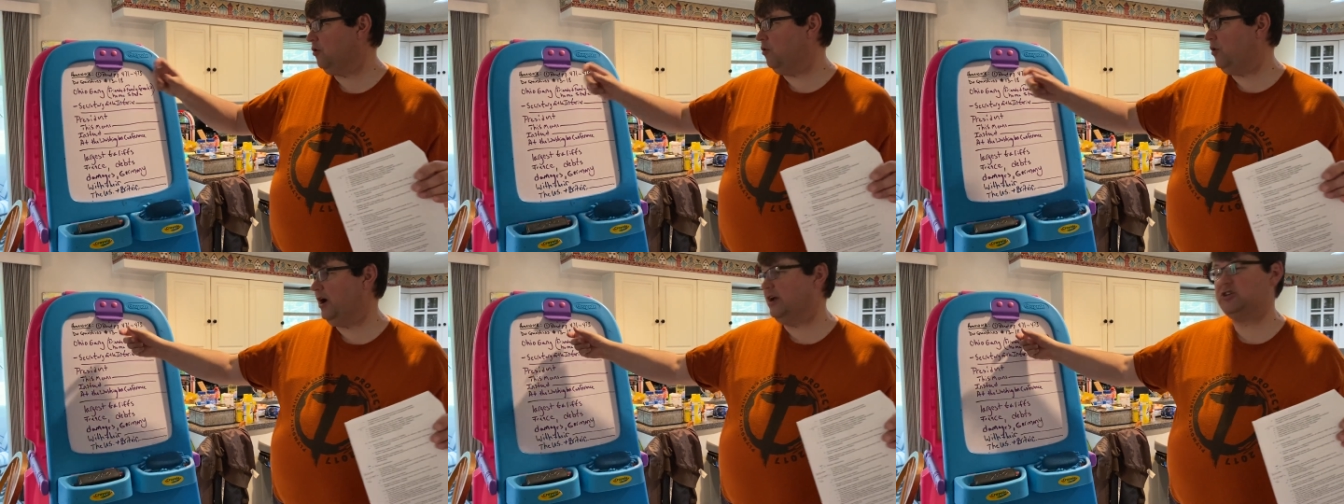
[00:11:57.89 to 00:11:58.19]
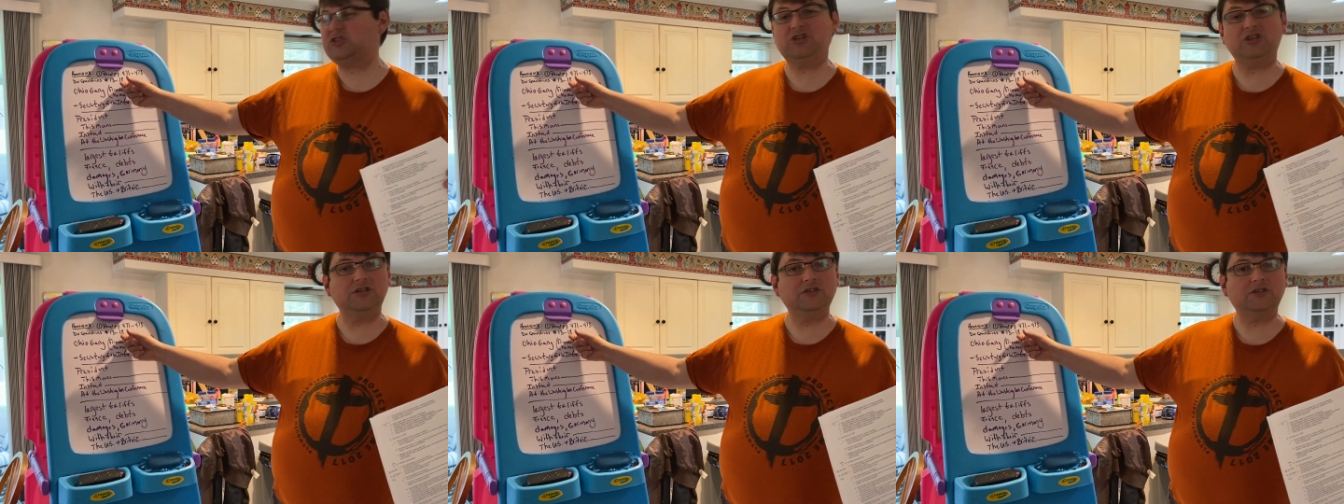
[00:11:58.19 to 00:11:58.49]

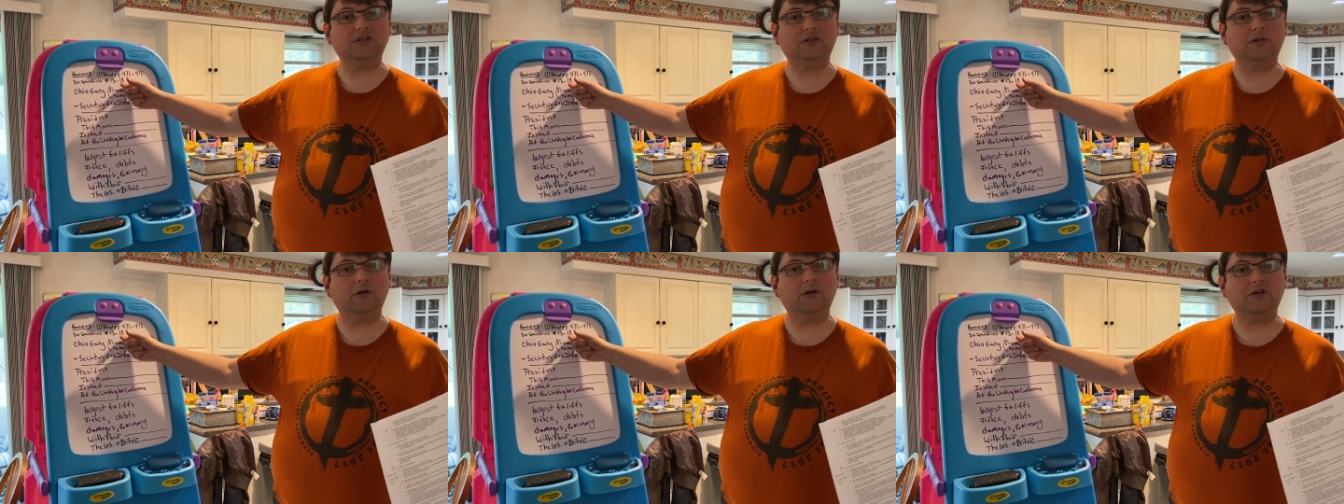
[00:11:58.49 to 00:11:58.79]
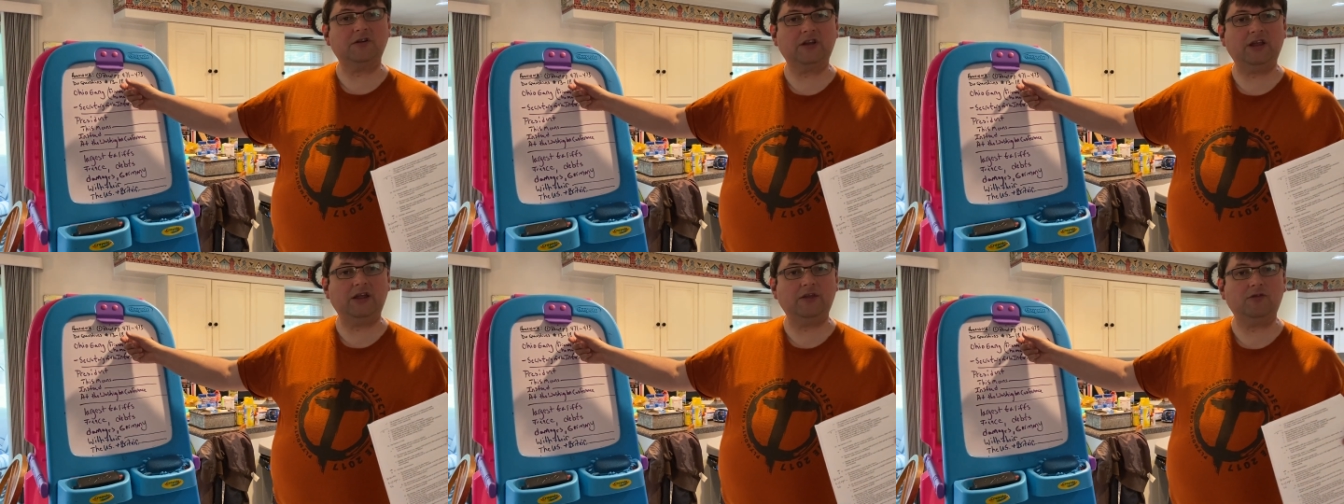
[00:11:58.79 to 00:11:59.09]
questions
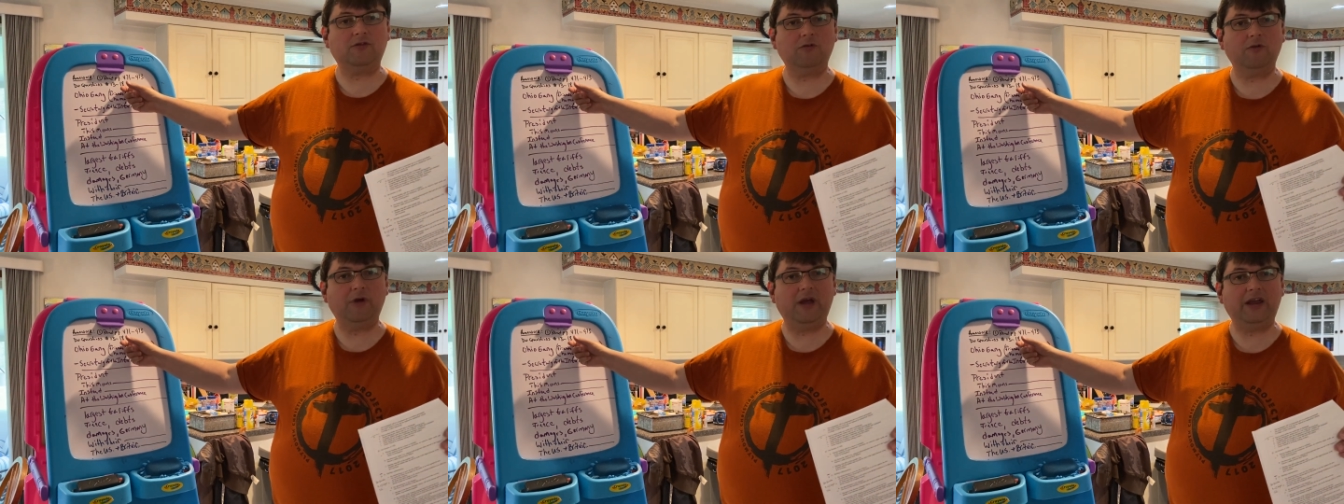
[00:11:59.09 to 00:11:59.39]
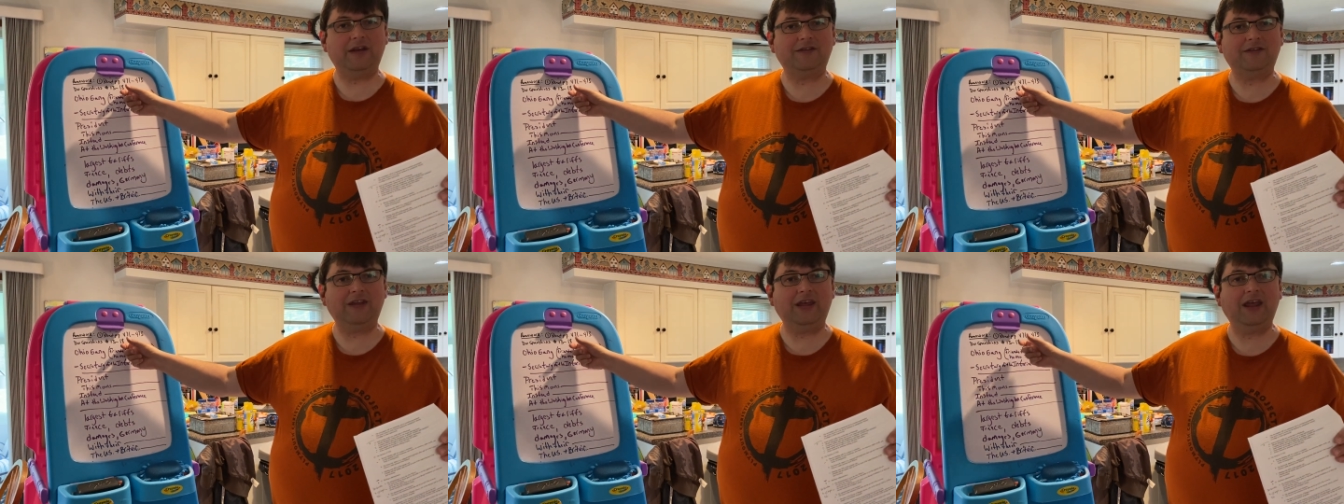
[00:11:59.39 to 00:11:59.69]
13 through
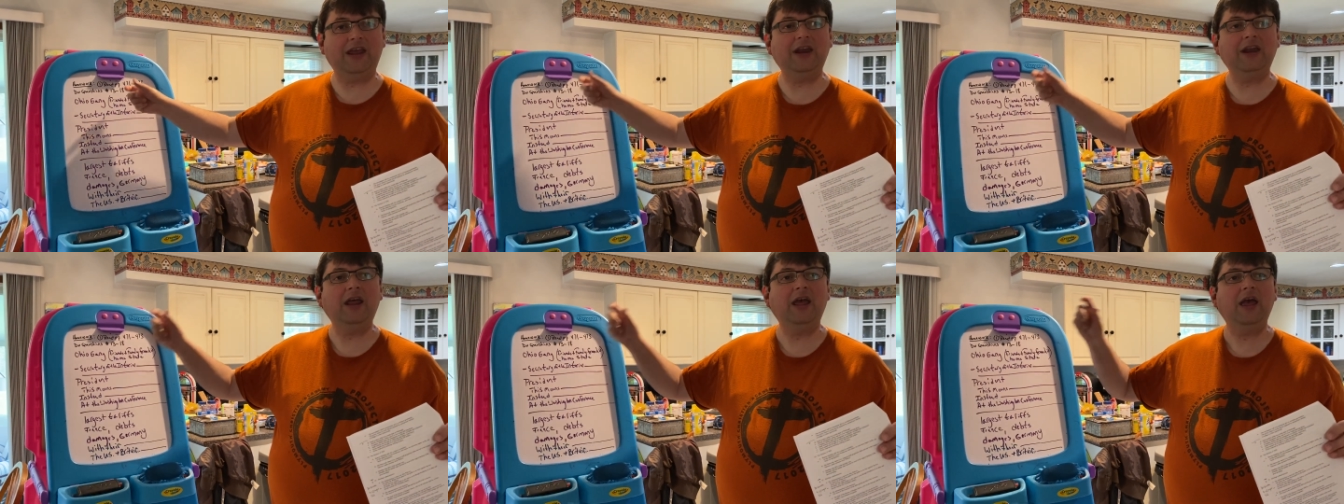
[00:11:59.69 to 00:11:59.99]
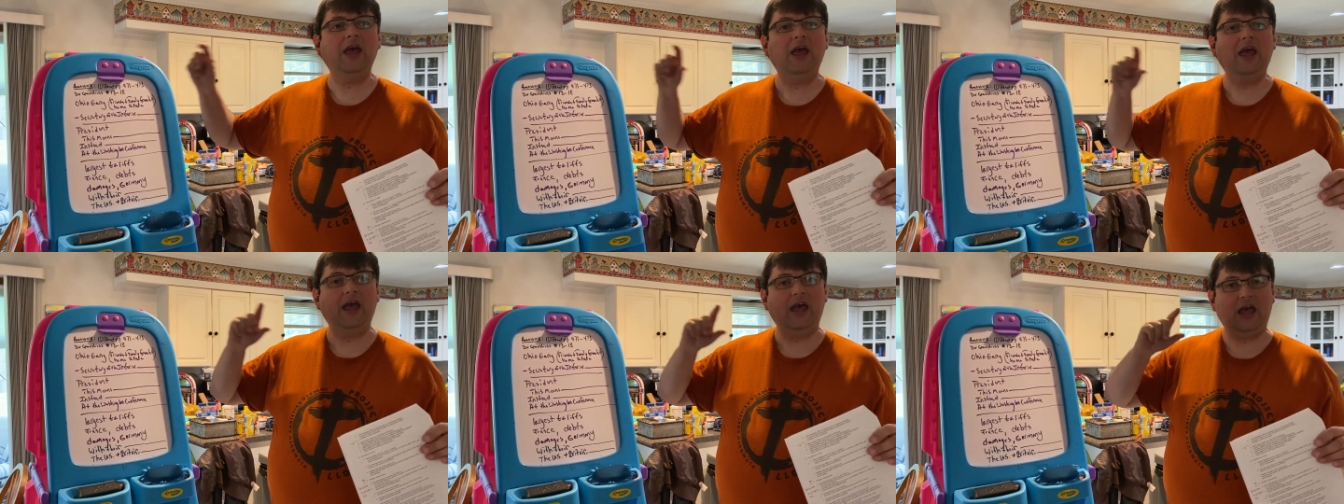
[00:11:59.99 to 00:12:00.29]
18,
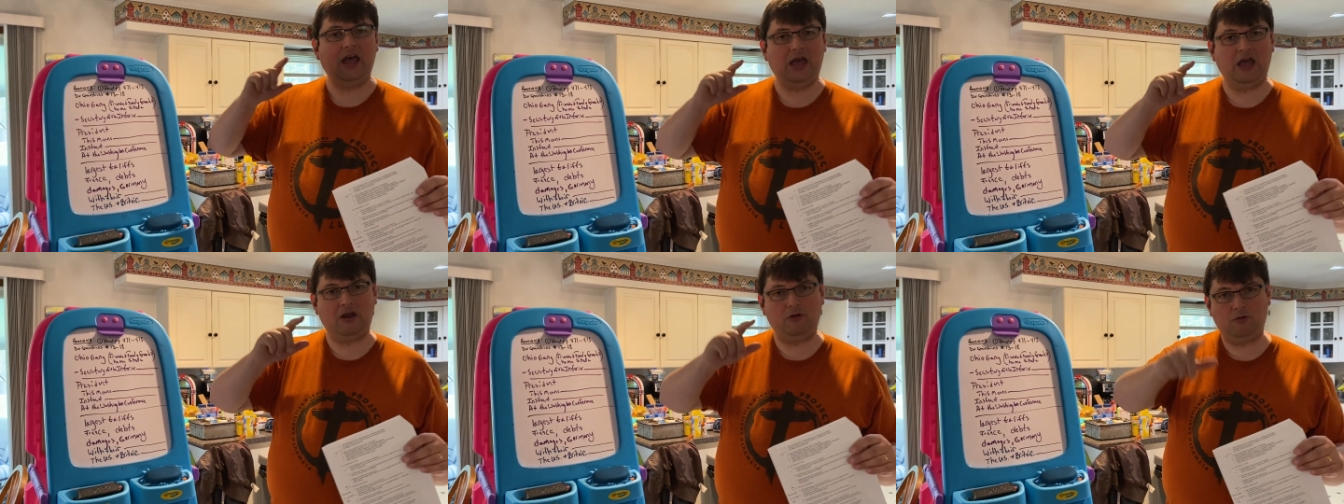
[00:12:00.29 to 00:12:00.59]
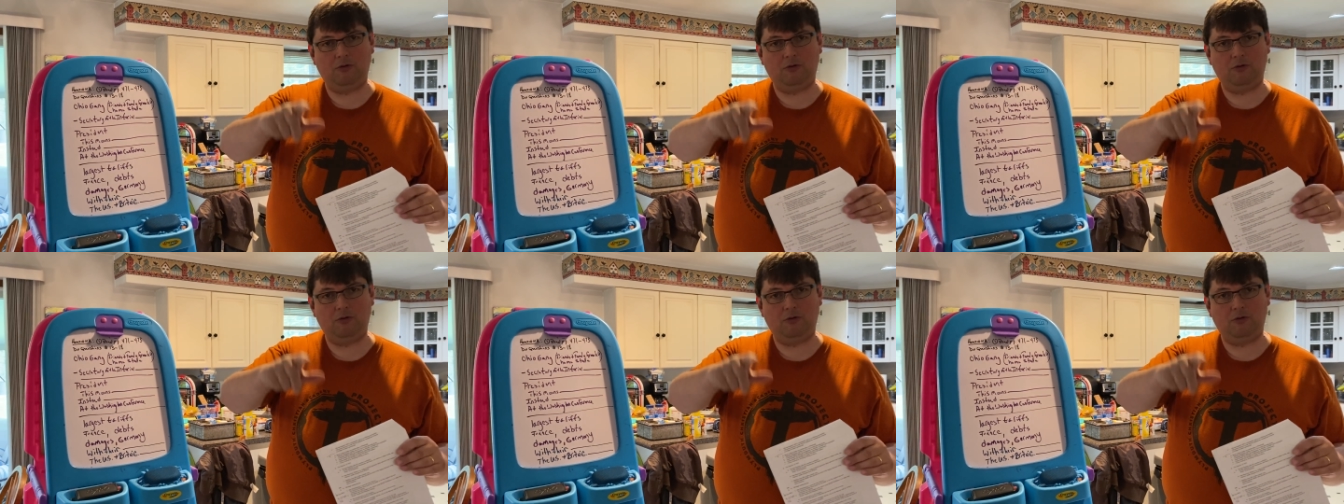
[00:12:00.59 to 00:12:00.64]
and